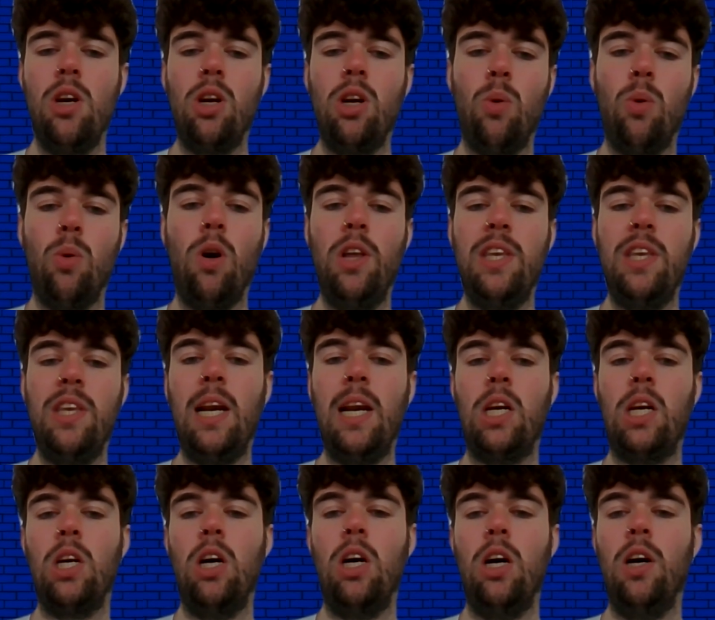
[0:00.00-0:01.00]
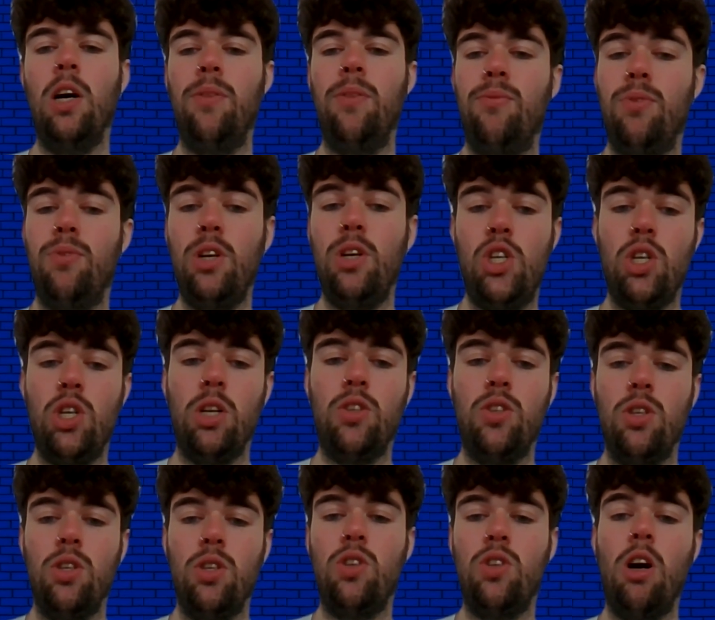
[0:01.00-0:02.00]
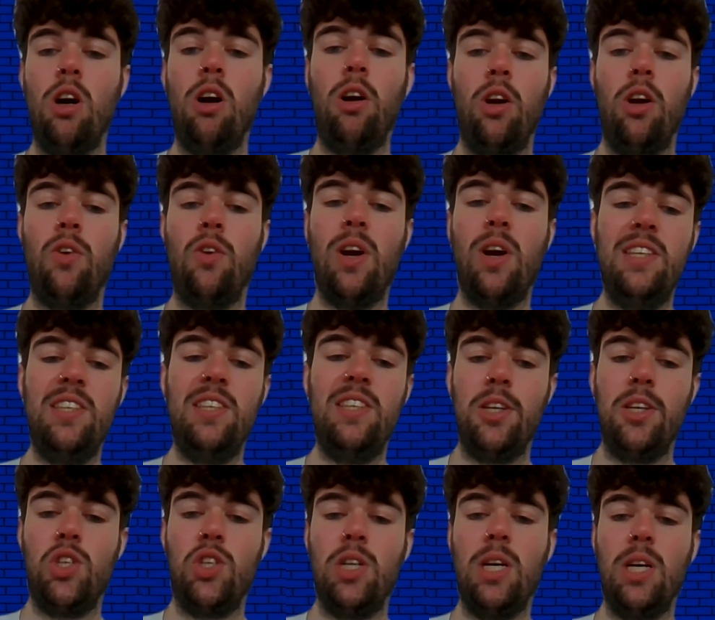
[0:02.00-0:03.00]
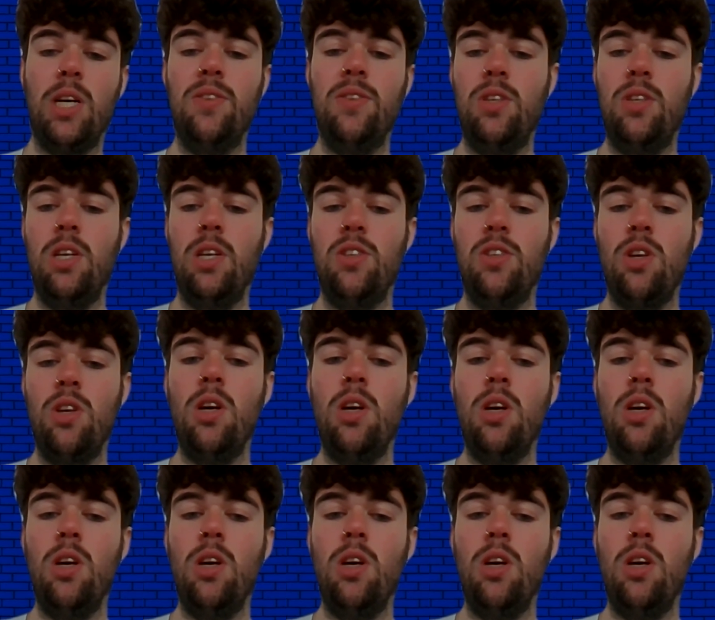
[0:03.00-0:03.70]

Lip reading: got one yellow card, three shots on target, created six chances,